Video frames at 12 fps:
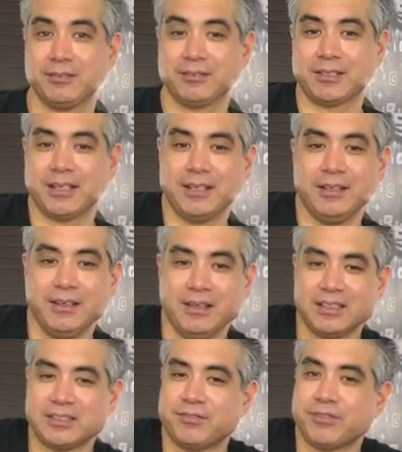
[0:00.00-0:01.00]
Okay,
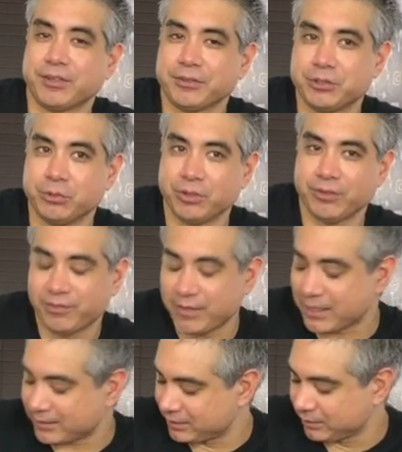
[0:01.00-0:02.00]
it's a very cool
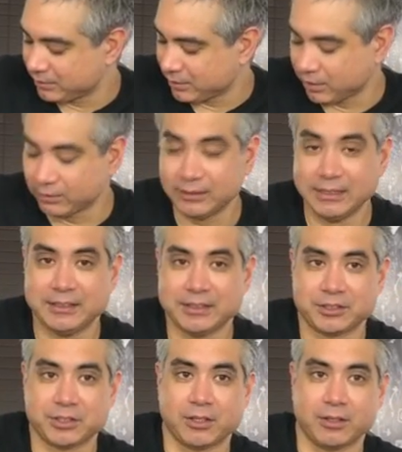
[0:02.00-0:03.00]
effect on lead
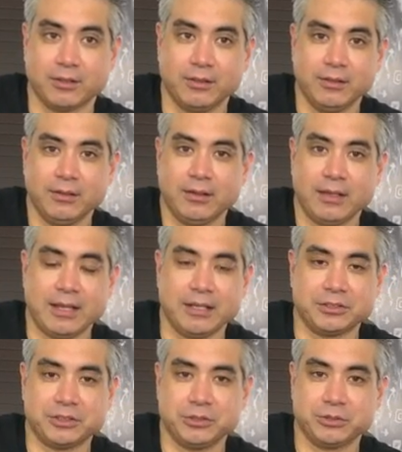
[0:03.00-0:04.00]
guitar, and
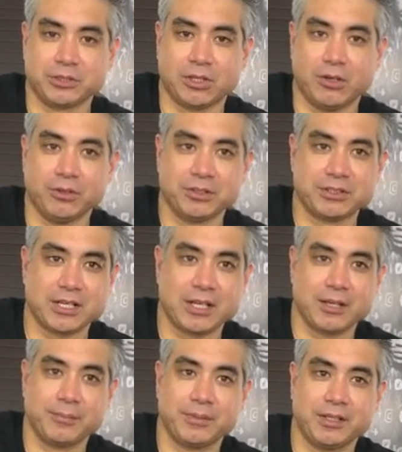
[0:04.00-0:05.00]
it's used all the
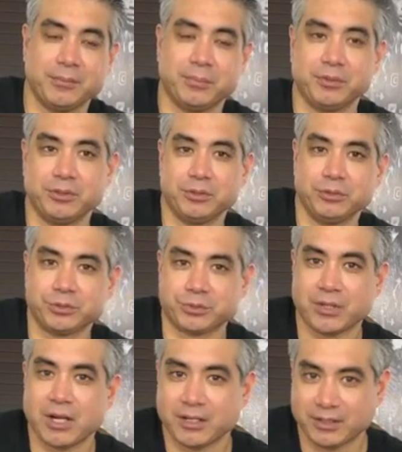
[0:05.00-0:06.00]
time in blues,
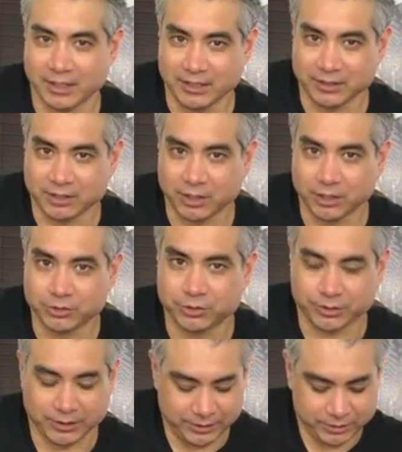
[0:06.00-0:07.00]
rock, and
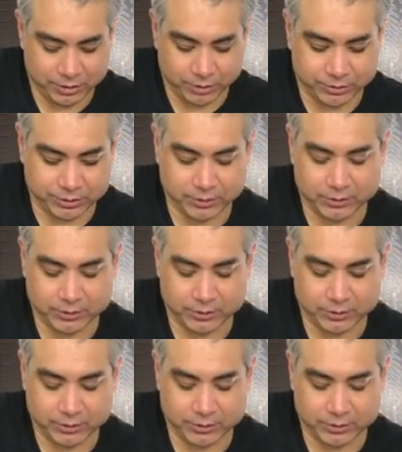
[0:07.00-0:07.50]
country. So